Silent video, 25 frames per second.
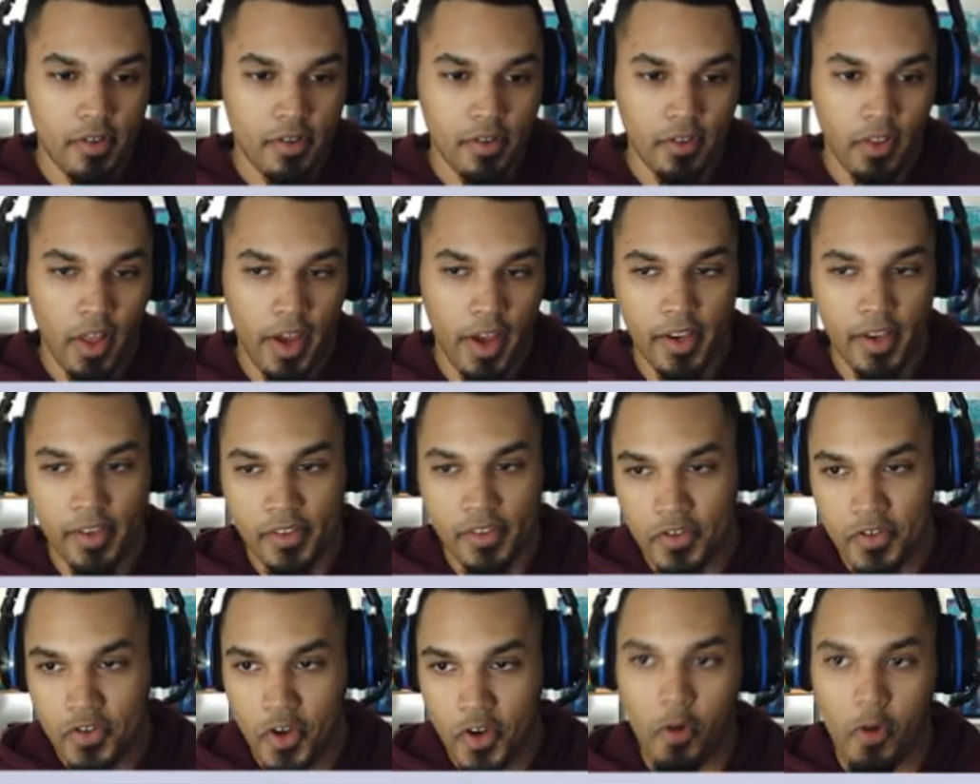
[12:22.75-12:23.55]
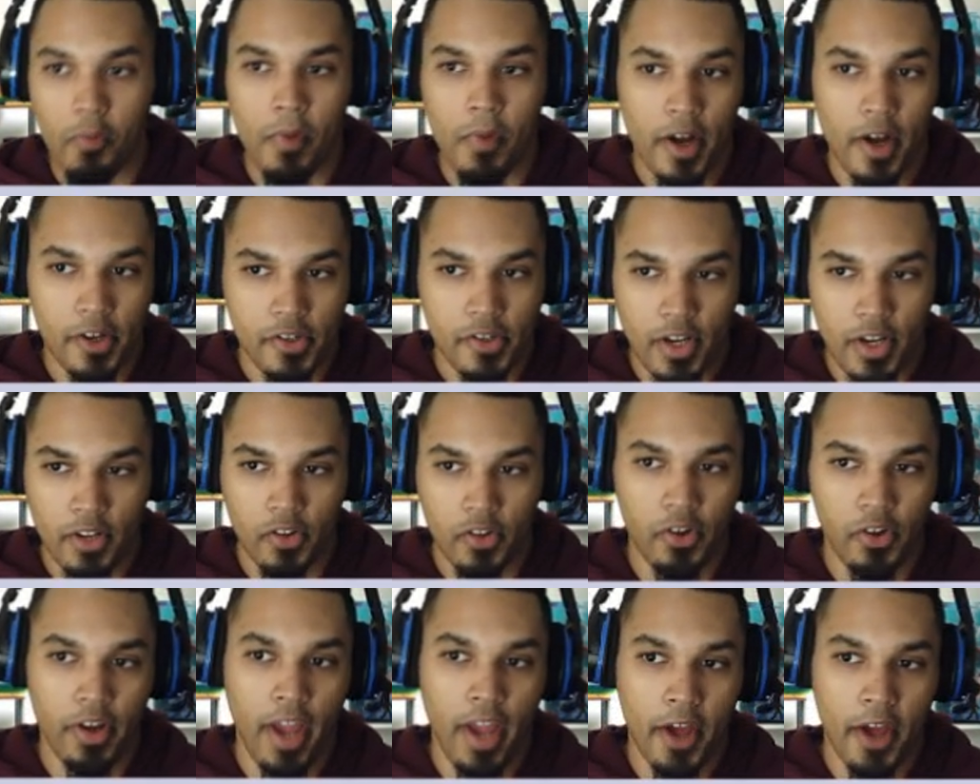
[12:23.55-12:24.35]
Like, so much. And
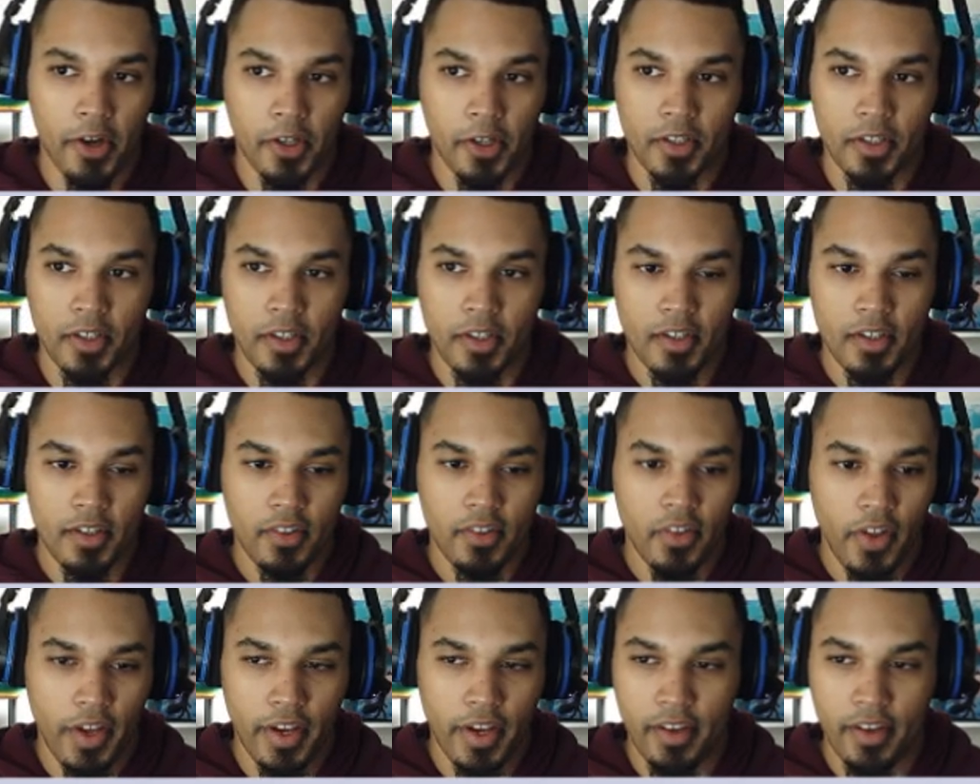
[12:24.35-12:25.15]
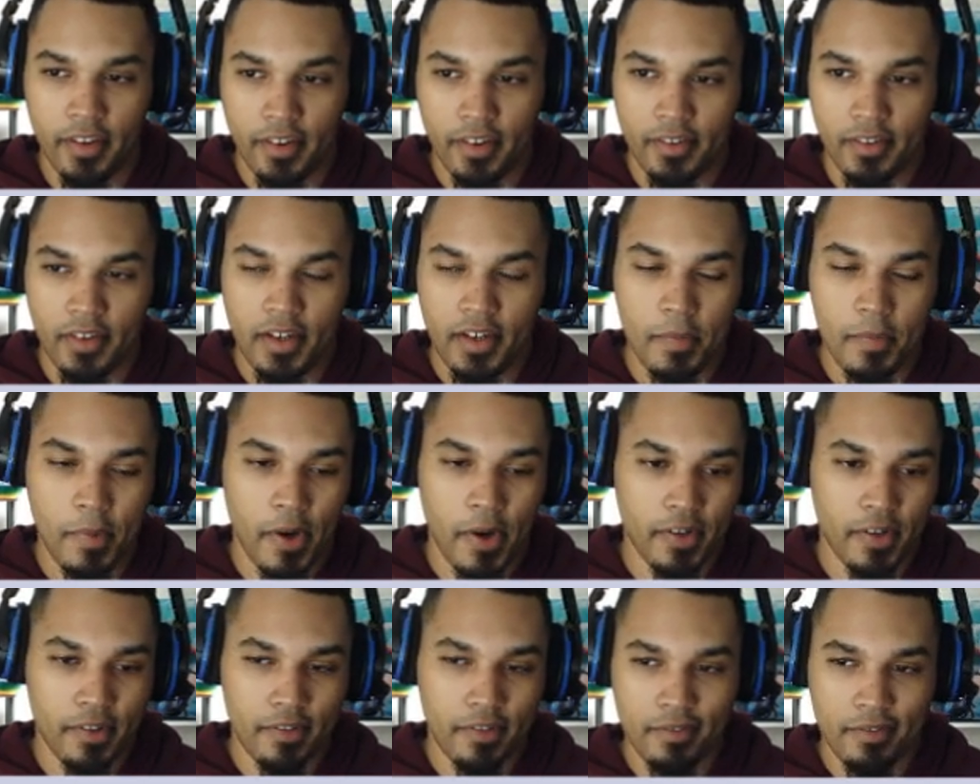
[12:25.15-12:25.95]
look at her. Like, come
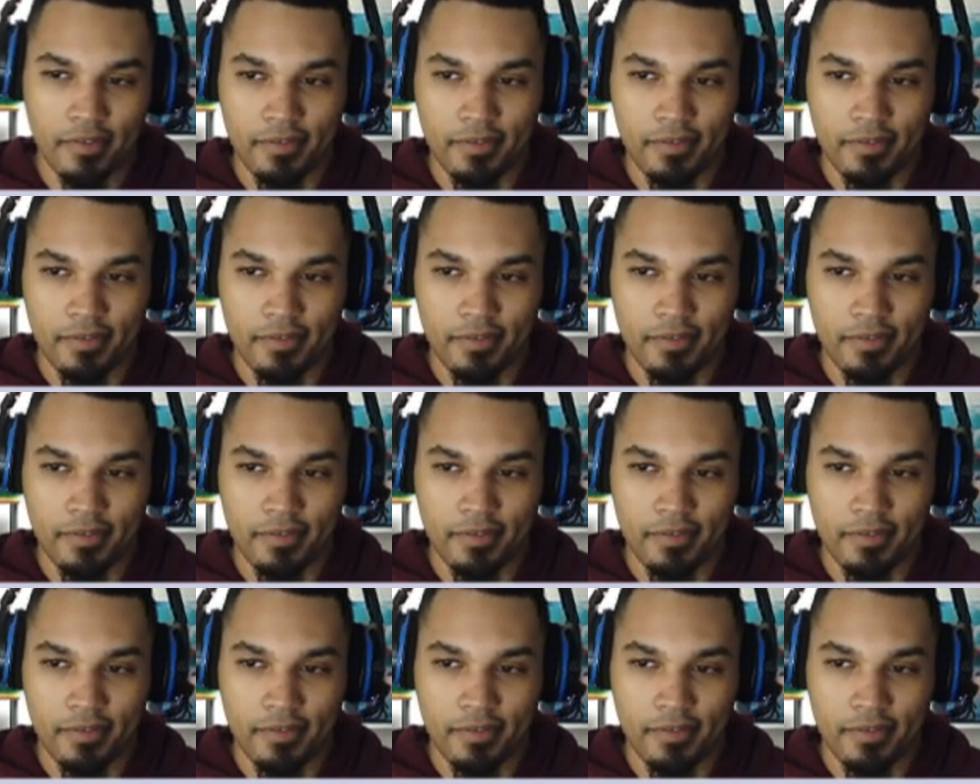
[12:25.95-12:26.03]
on.